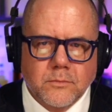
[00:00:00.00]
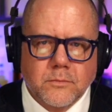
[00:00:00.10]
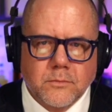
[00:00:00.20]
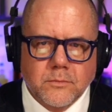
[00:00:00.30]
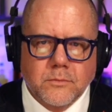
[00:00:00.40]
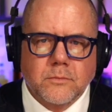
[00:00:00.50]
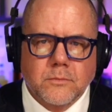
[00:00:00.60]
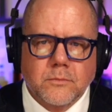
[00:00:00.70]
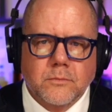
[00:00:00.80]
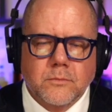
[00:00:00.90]

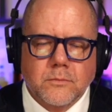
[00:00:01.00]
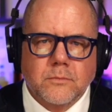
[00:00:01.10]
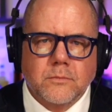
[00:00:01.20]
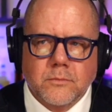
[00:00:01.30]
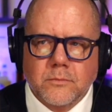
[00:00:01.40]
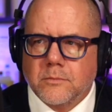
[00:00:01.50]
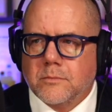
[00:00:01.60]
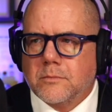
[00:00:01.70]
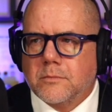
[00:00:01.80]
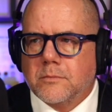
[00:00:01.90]

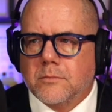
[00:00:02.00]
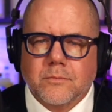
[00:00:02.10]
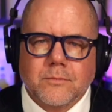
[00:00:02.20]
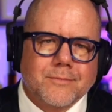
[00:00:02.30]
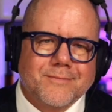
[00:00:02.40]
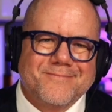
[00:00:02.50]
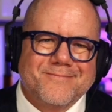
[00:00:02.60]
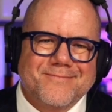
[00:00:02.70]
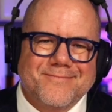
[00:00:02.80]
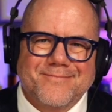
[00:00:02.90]

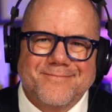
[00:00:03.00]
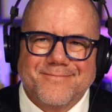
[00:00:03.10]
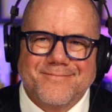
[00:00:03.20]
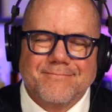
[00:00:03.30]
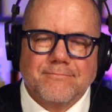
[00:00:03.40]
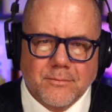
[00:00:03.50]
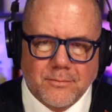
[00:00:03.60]
(not speaking)